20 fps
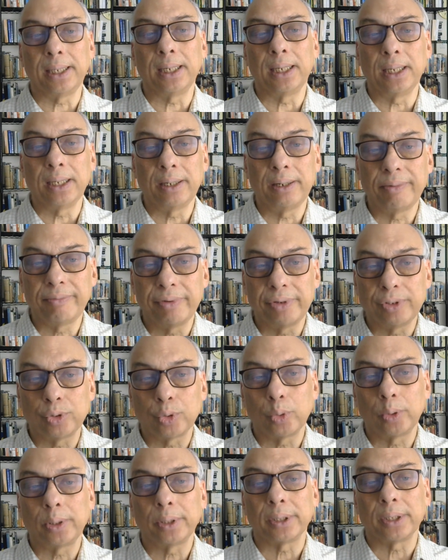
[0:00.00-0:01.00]

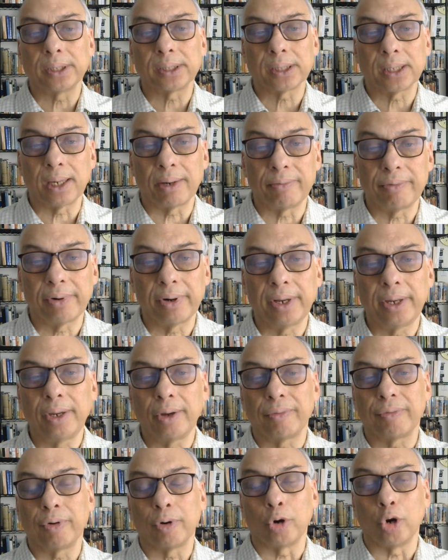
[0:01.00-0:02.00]
individual discovery
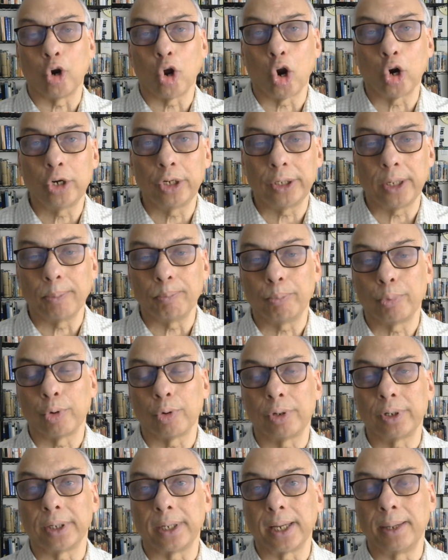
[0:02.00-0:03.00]
of a non
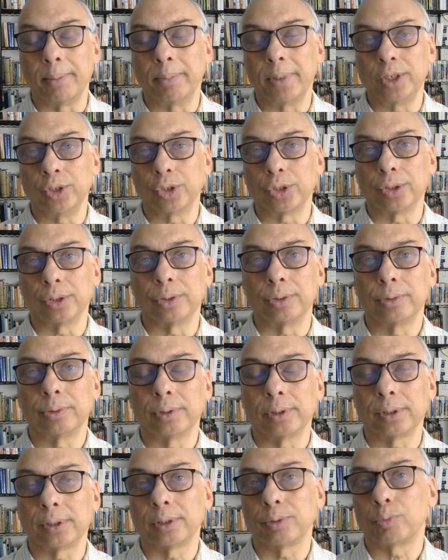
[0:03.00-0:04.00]
temporal dimension.
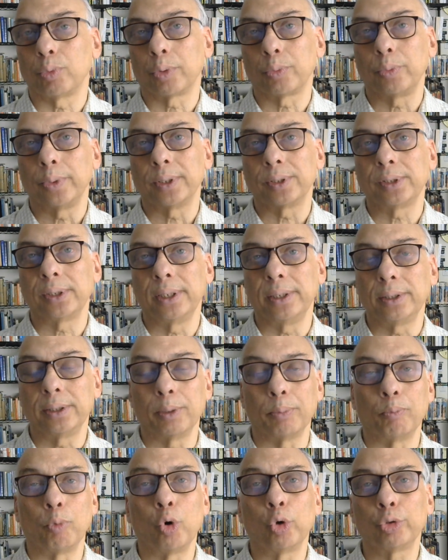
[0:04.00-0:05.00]
This is what we are seeing. The,
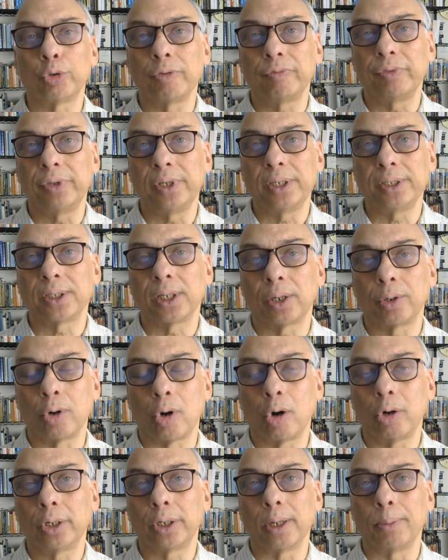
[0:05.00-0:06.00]
both of these are
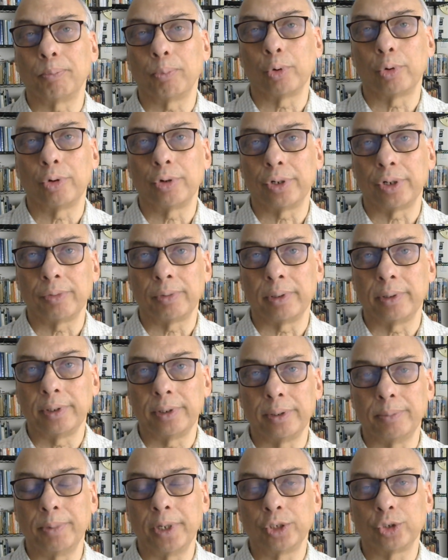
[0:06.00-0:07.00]
non-temporal
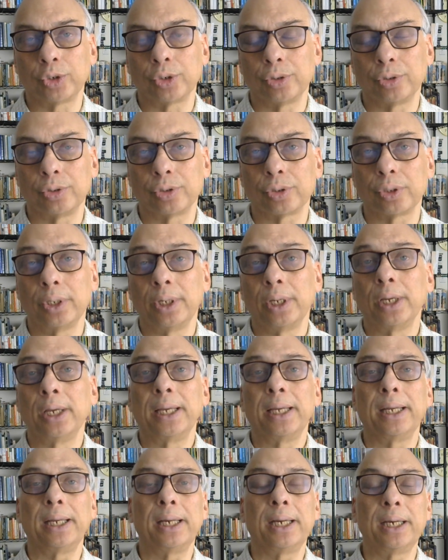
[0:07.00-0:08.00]
dimensions
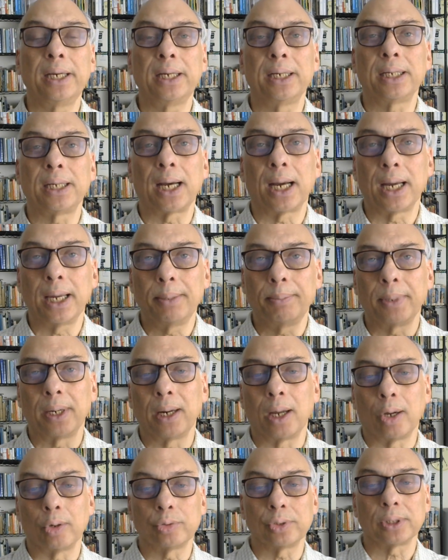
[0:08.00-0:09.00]
in time and
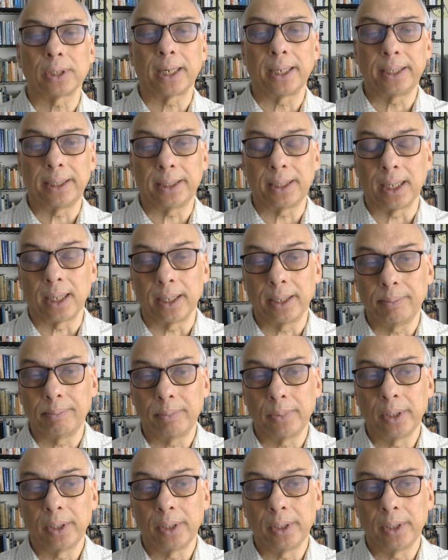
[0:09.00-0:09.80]
outside time.